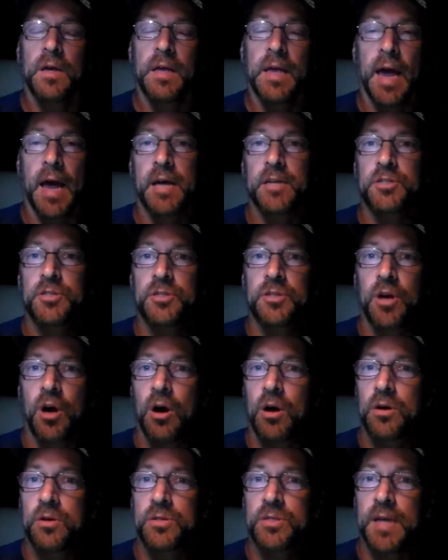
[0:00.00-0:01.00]
Cash,
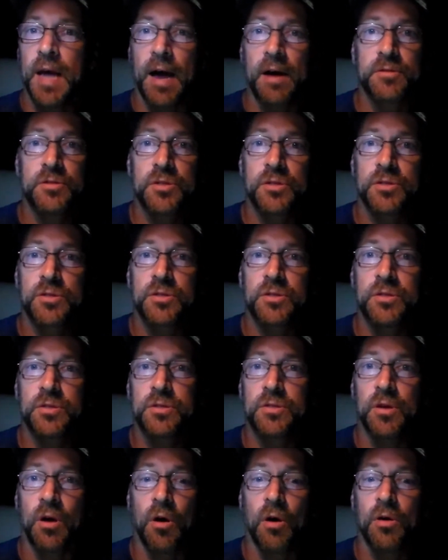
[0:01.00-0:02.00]
cars,
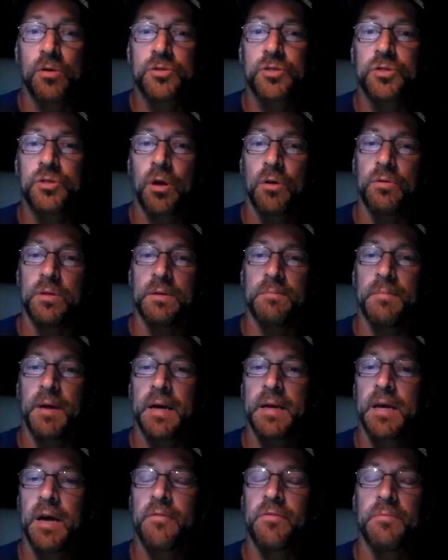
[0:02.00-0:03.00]
houses, all stolen
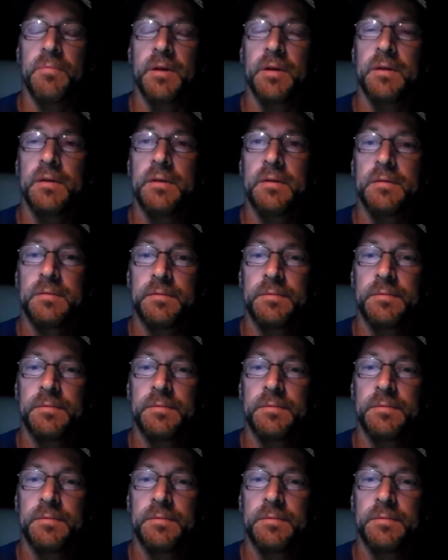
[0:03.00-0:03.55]
by government.